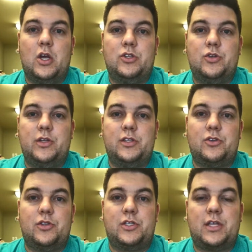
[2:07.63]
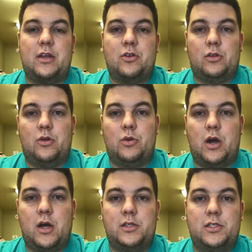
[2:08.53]
So these are the standard loan
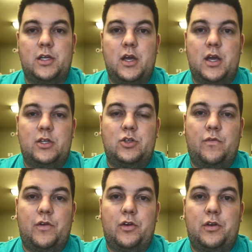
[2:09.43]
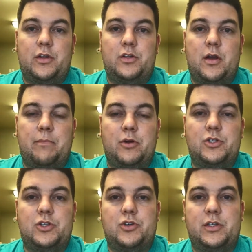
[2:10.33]
costs. So if you're in a
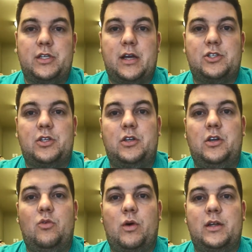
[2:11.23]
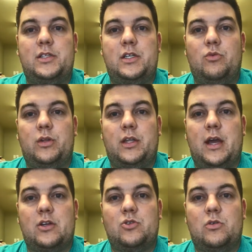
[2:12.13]
purchase transaction and you want to see what the
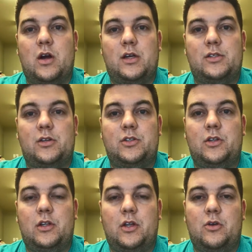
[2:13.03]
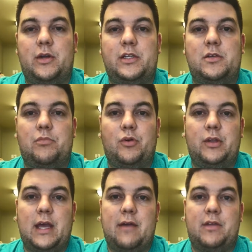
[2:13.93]
actual costs are to the loan, it's
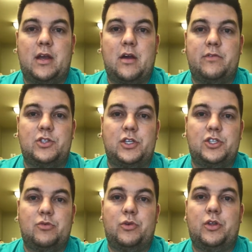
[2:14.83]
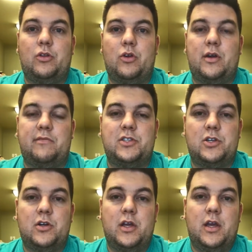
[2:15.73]
important to have that conversation with your loan
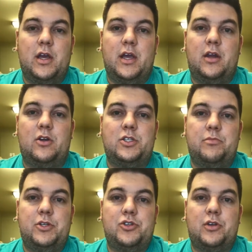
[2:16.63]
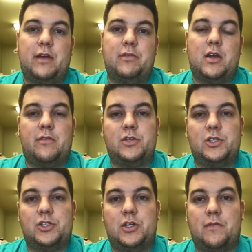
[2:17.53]
officer, and also be sure to have the
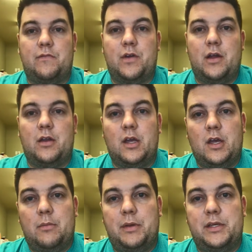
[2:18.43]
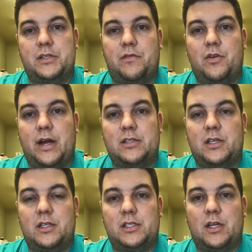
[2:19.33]
conversation up front, because if you're
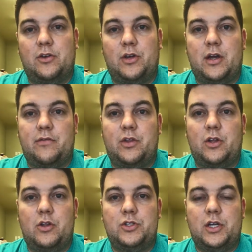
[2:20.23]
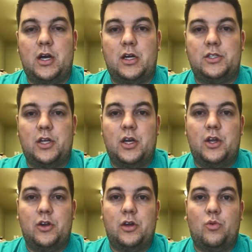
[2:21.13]
asking the seller to cover the closing costs,
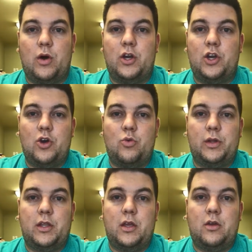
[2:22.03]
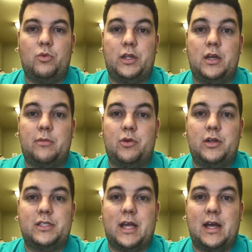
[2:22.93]
you're going to want to know what the number
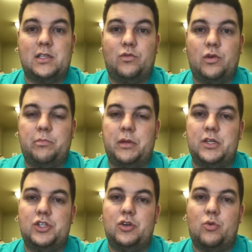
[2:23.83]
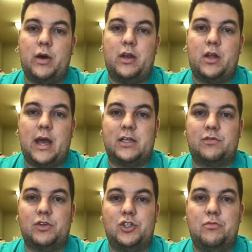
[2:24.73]
is to ask for, because you don't want to
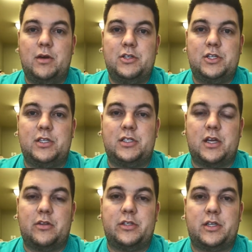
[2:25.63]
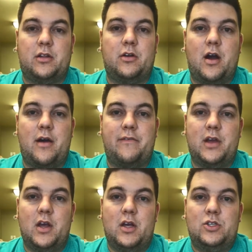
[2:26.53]
ask for too much and scare the seller off.
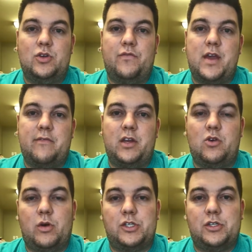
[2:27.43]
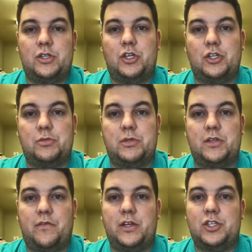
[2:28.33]
So if you have any questions on your
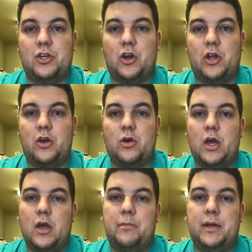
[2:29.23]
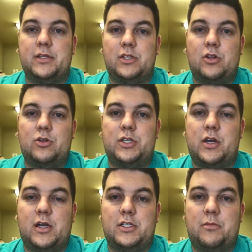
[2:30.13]
specific scenario, because the closing
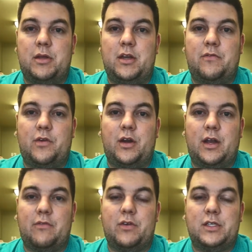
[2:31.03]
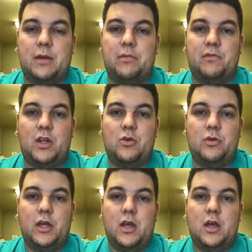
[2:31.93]
costs can be different on every type of
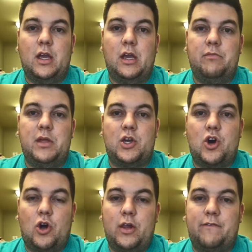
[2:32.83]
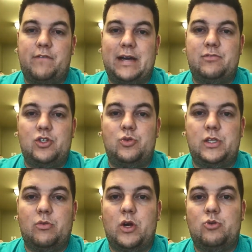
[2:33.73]
loan, give me a call at
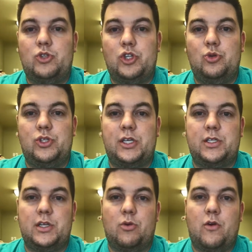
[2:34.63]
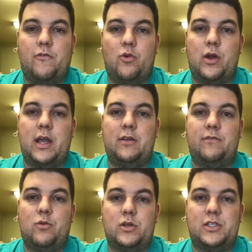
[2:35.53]

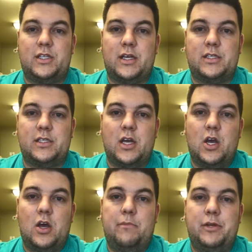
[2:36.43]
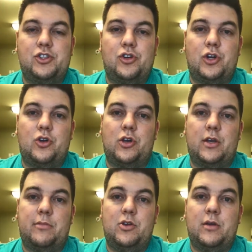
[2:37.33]
520-260-4846. Be sure to go to
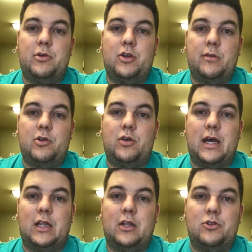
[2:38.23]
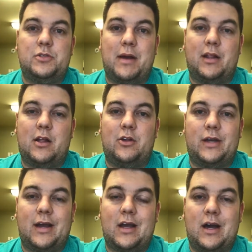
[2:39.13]

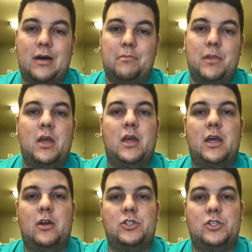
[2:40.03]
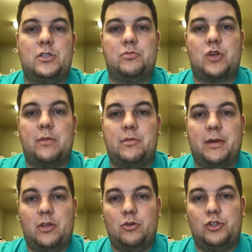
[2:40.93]
www.loansbylawler.com and also subscribe to
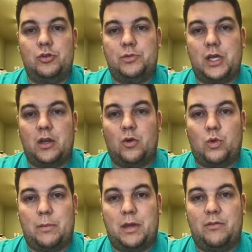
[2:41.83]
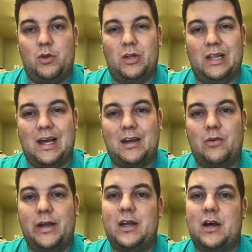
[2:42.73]
my YouTube channel, where I'm giving you a lot of
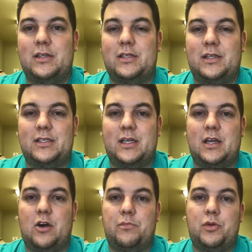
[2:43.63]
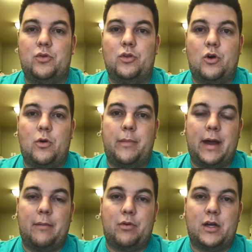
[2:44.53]
great content that's going to help you through the home
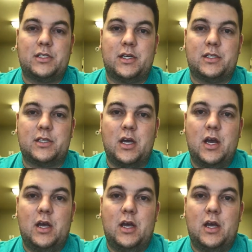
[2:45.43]
buying process.